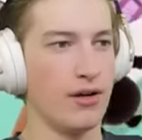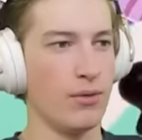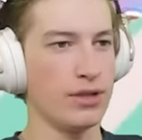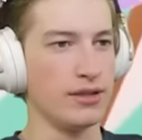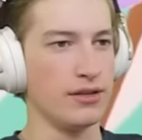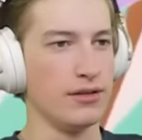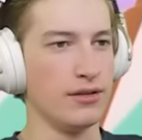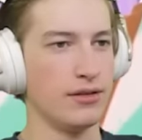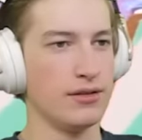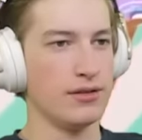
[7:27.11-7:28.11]
What?
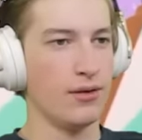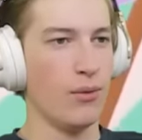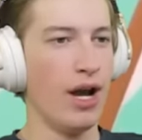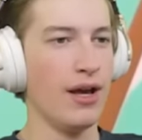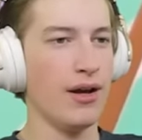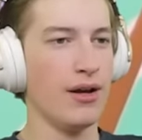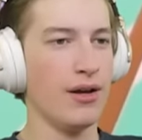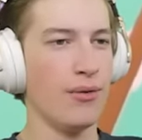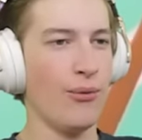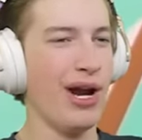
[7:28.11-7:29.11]
What?
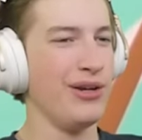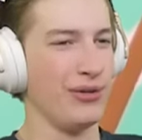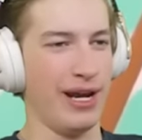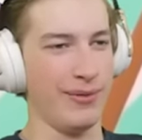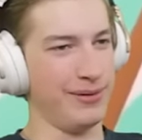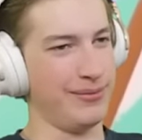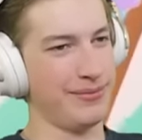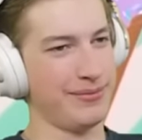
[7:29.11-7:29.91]
Why are you grabbing?